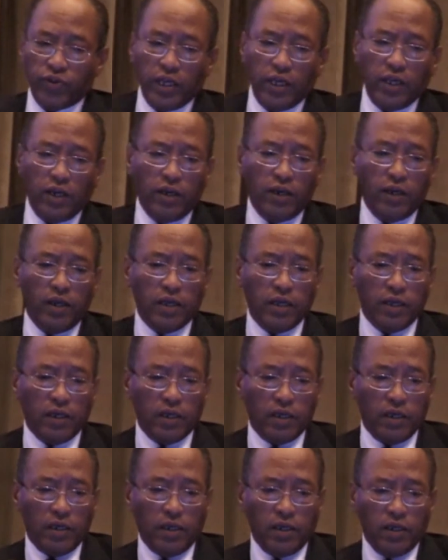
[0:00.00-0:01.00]
In
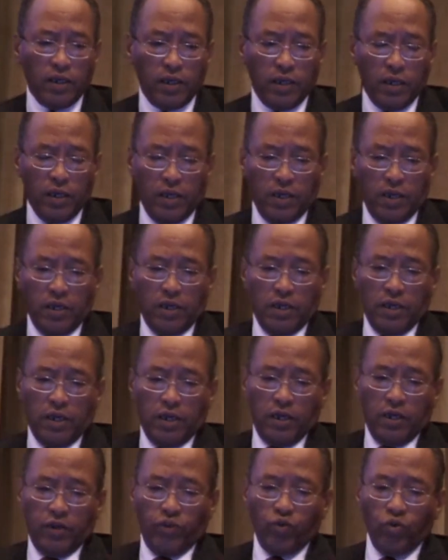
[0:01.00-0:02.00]

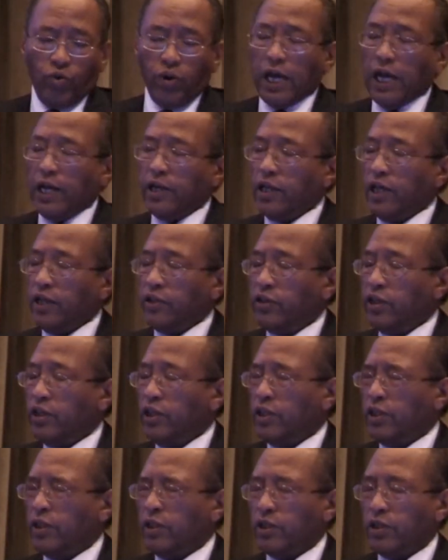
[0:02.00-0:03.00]
July
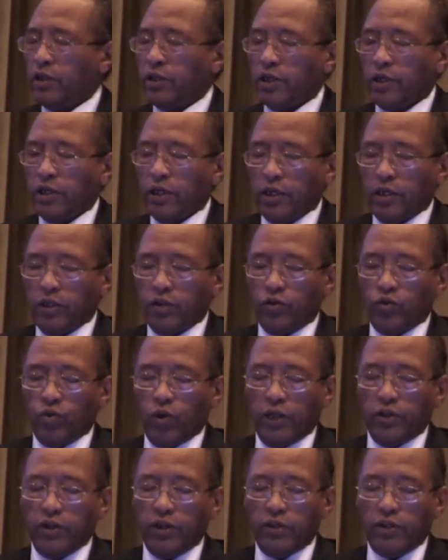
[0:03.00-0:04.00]

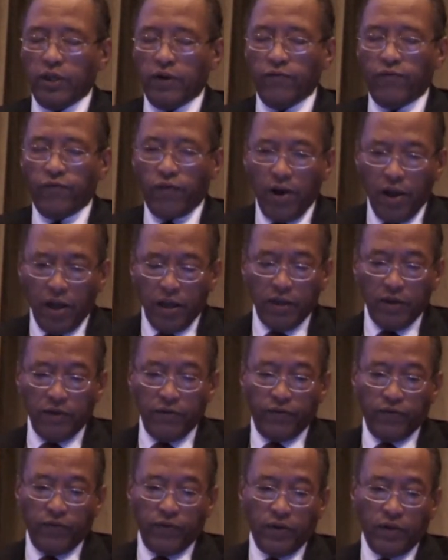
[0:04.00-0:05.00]

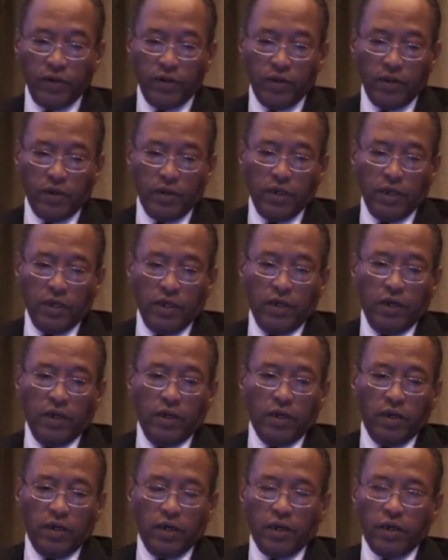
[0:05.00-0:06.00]
205,
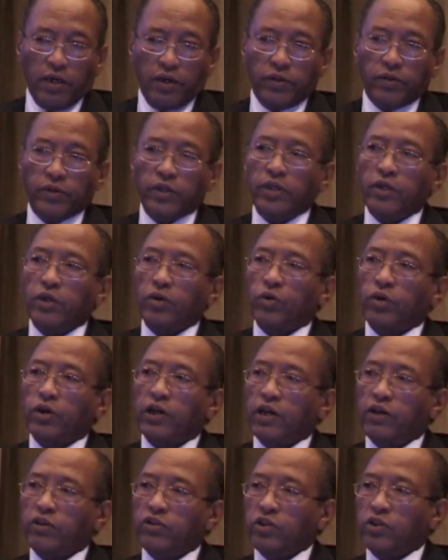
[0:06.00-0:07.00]
the
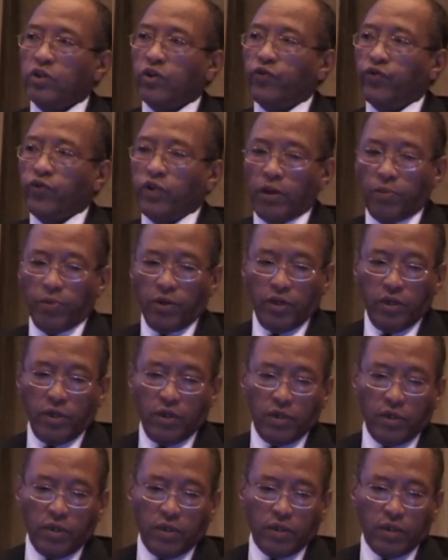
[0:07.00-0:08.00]
Organization of Islamic
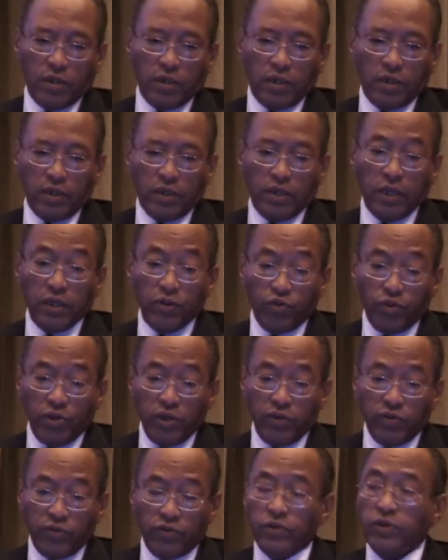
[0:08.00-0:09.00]

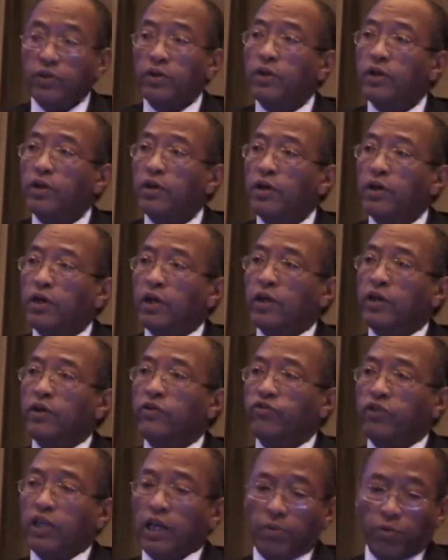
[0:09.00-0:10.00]
Countries
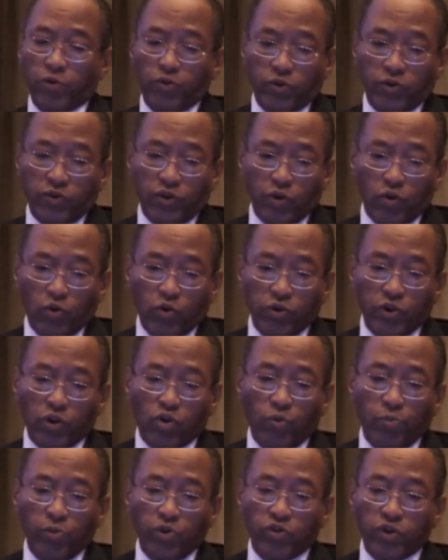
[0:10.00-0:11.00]
established what they call the
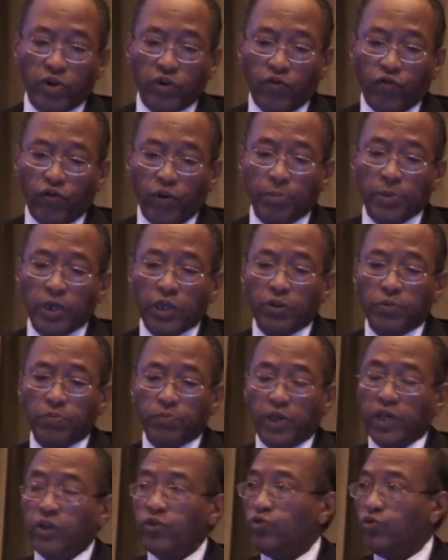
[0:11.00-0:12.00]
Commission of Eminent
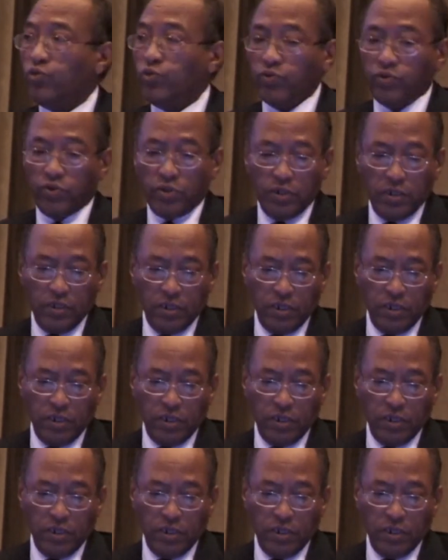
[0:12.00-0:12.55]
Persons,